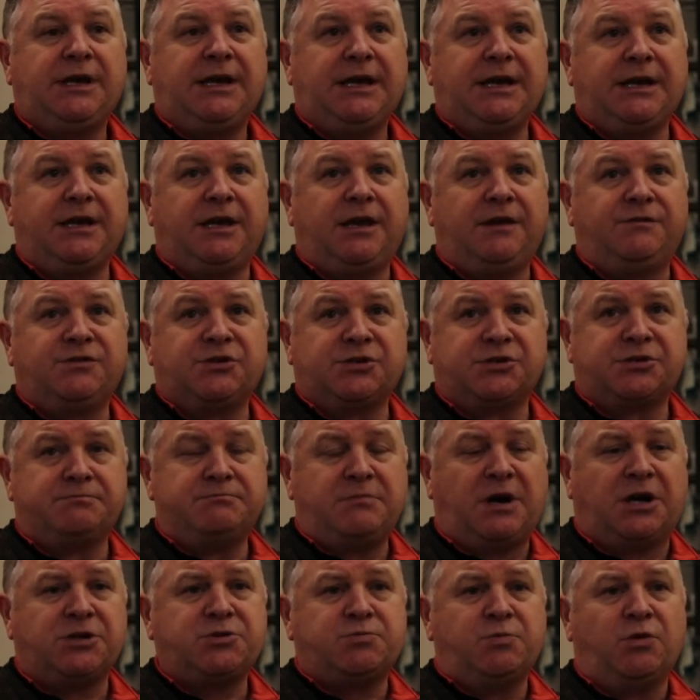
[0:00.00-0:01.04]
it gives us
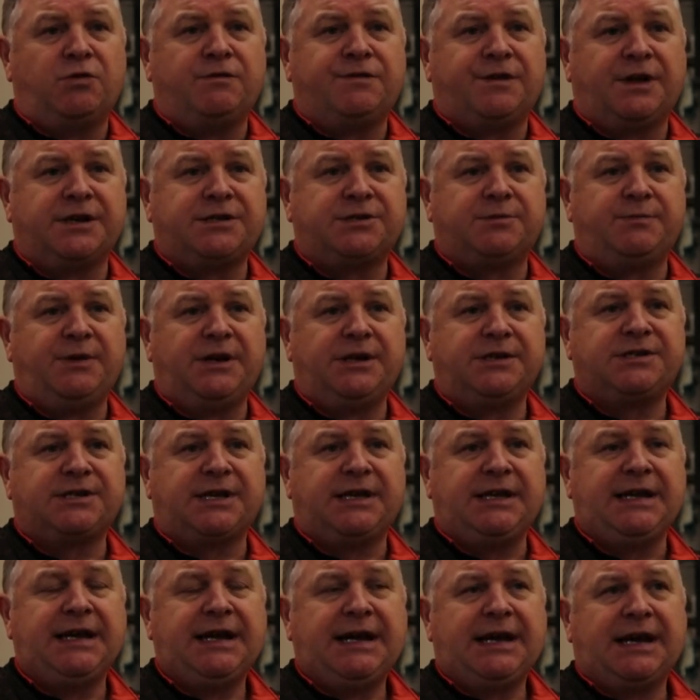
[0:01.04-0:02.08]
much more
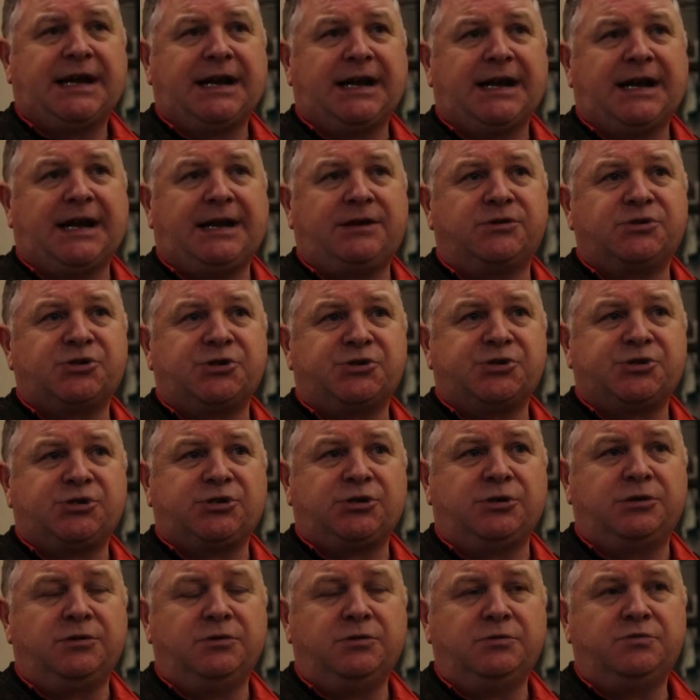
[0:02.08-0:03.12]
flexibility and allows us
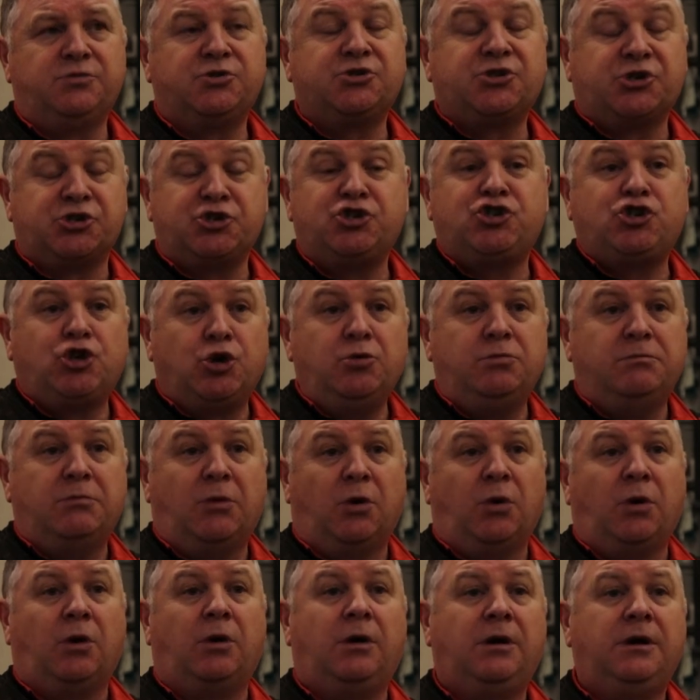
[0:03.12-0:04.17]
to, to shoot
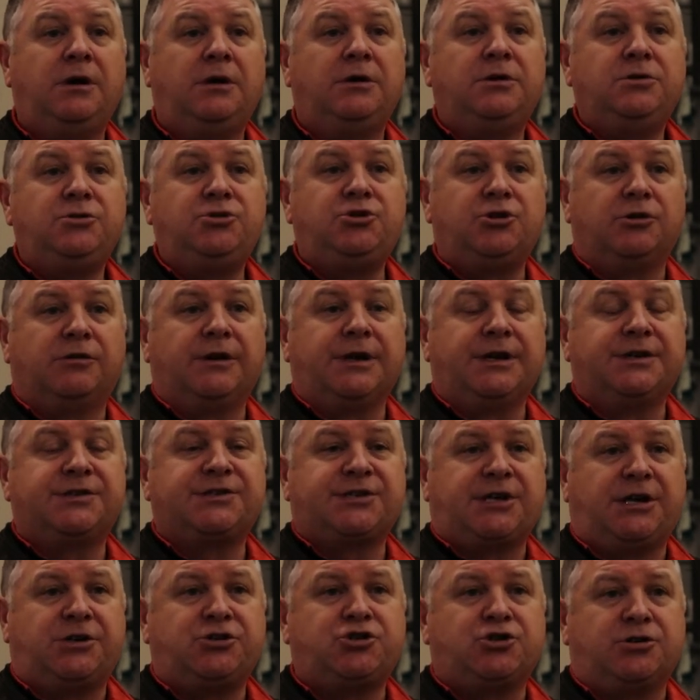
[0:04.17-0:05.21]
more during a
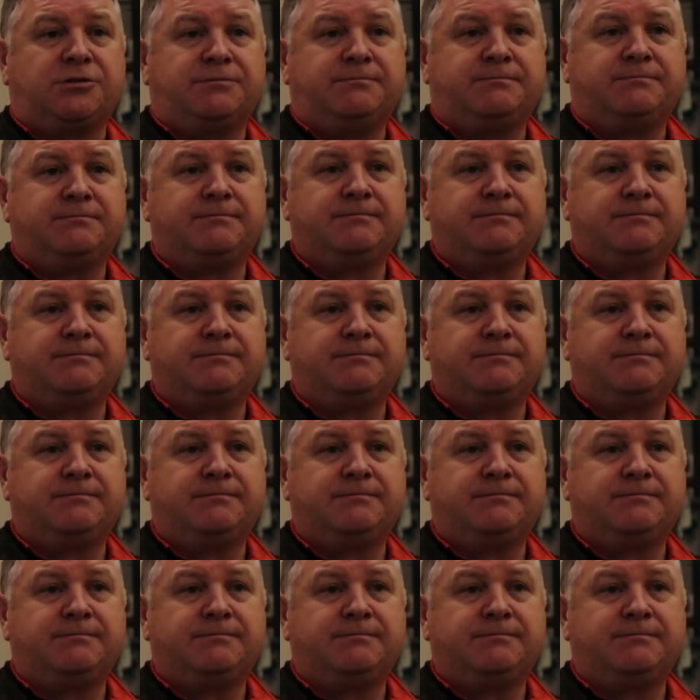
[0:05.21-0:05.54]
session.